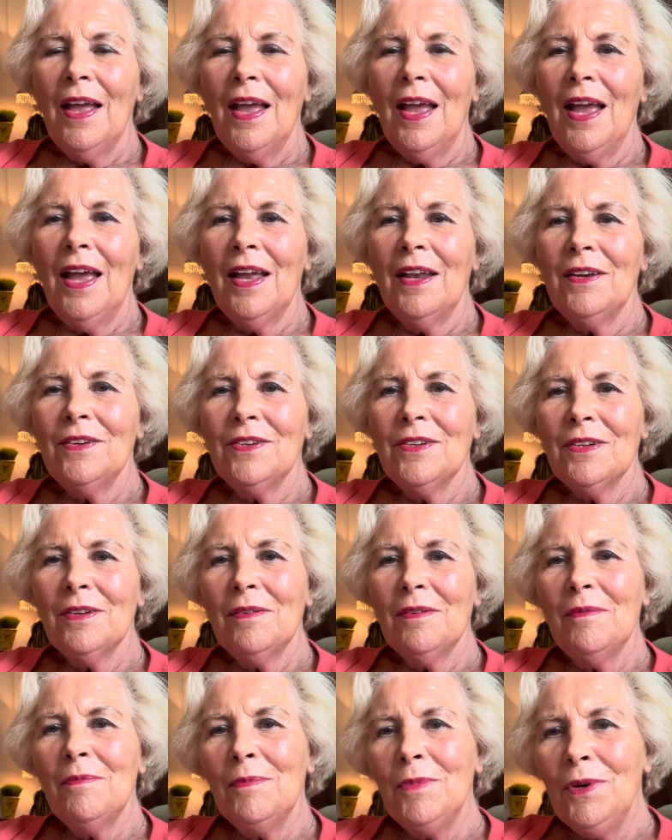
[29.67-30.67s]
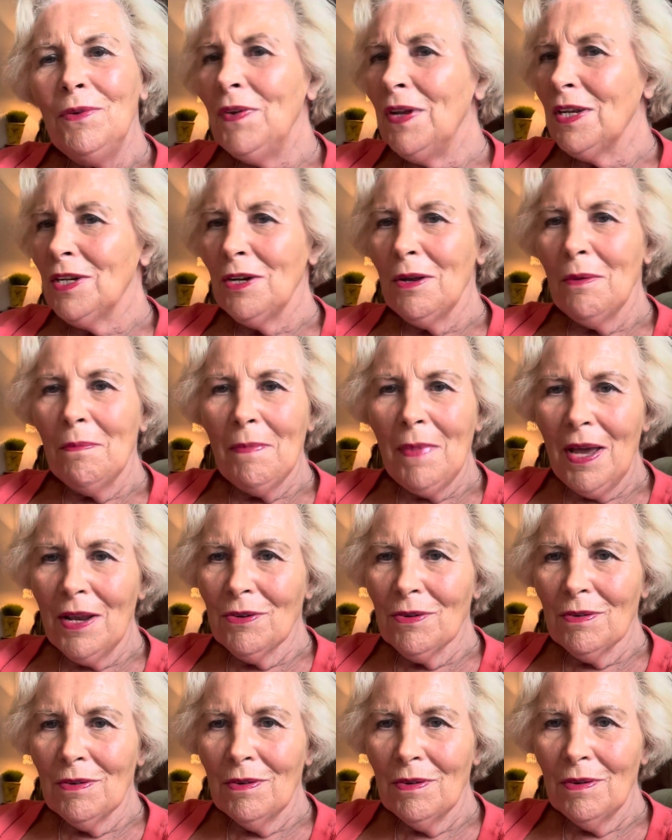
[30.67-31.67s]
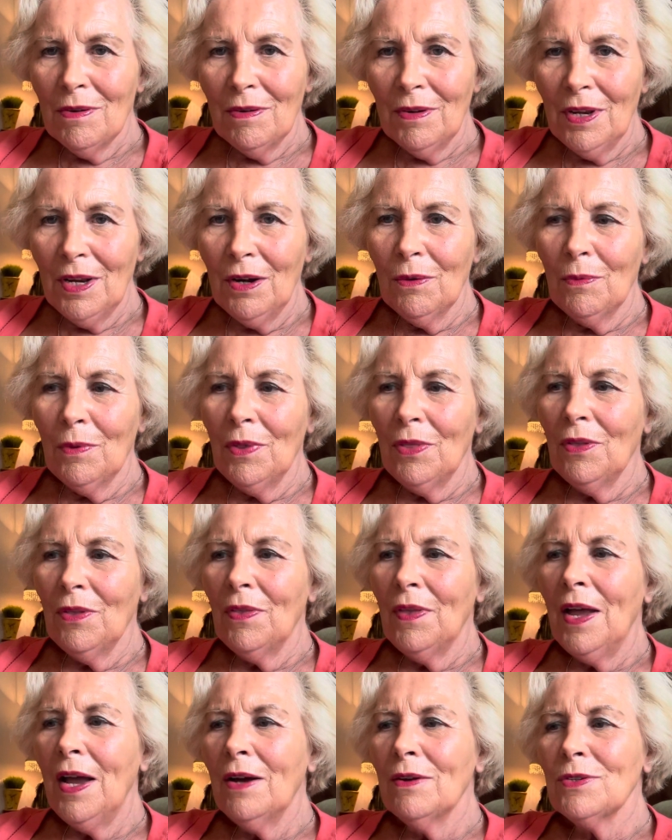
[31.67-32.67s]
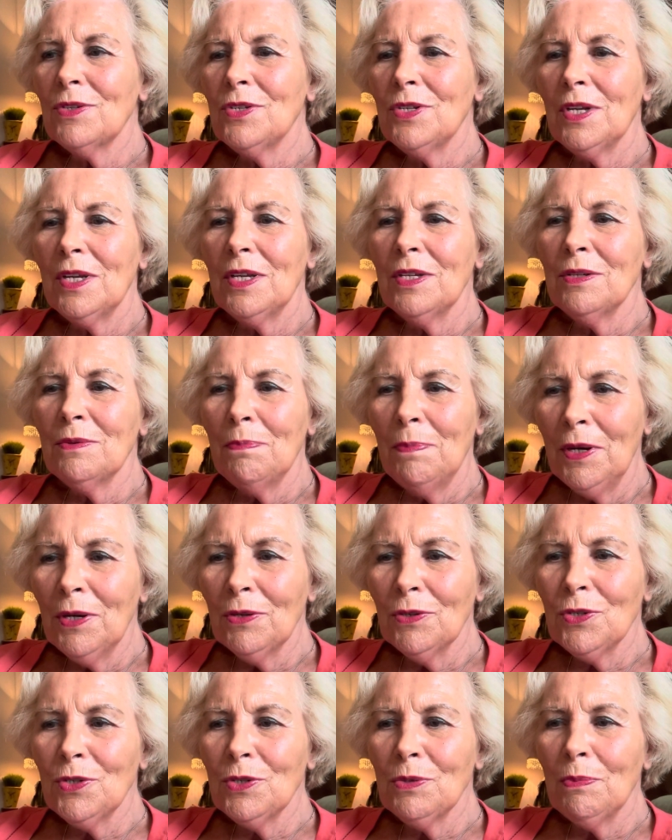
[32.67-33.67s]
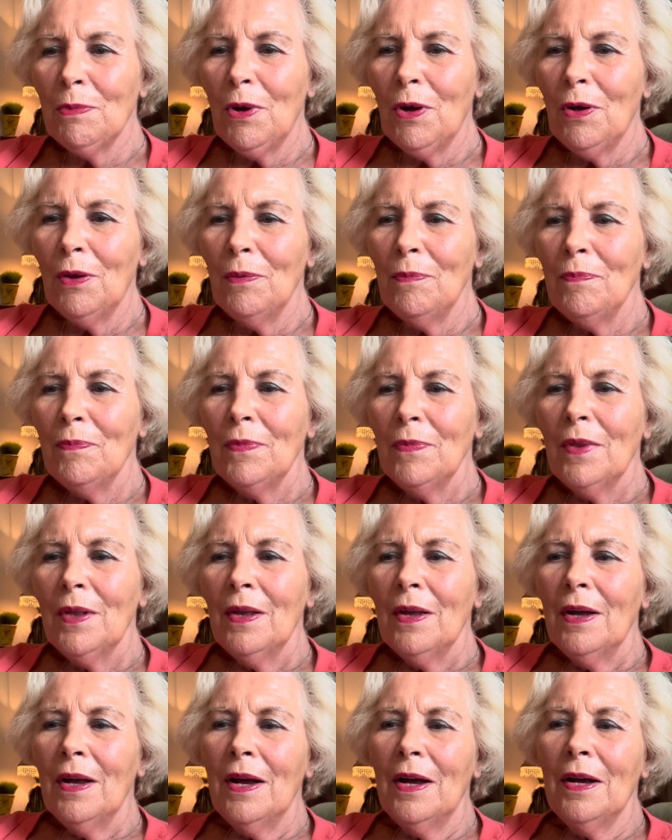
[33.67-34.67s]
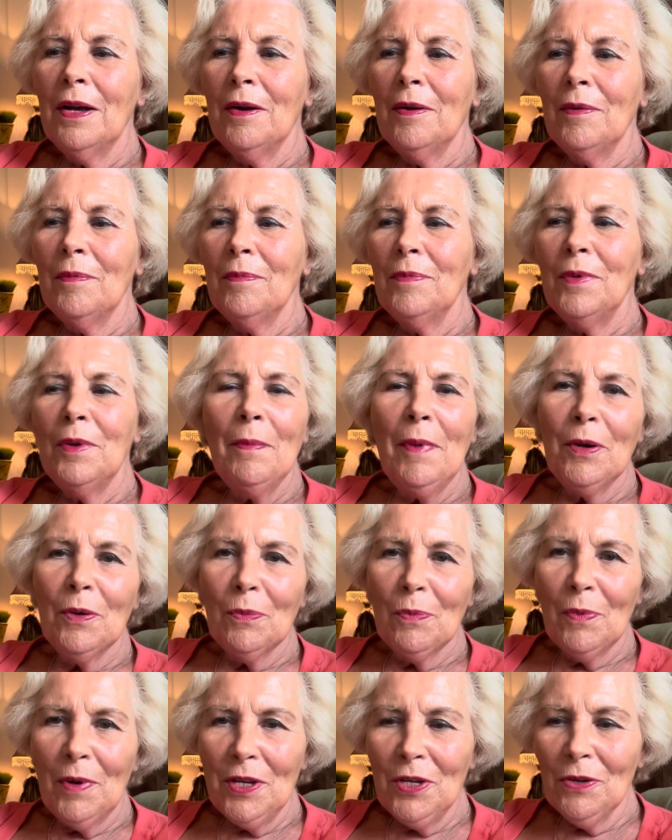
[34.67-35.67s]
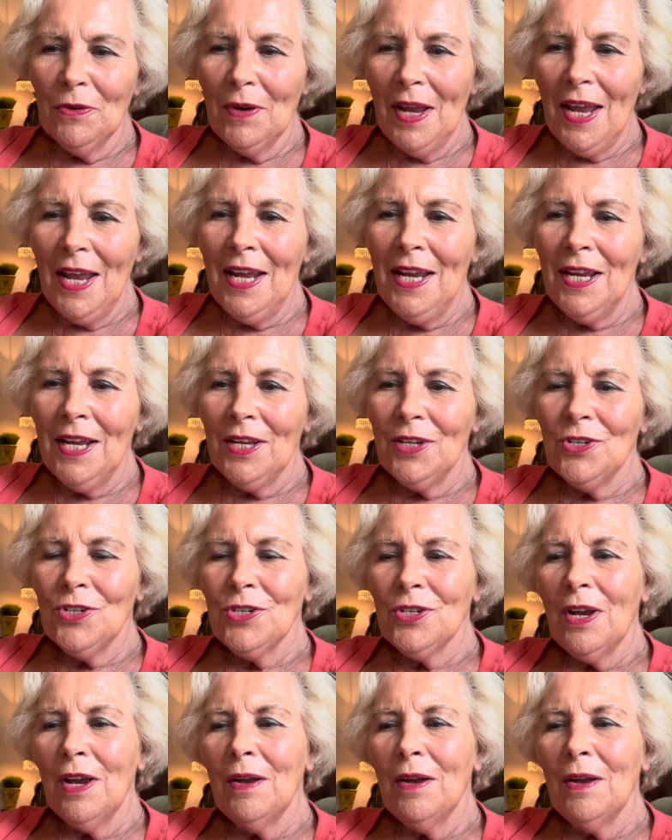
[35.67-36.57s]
And moving, no matter, whether the house is big or small, no matter what your age,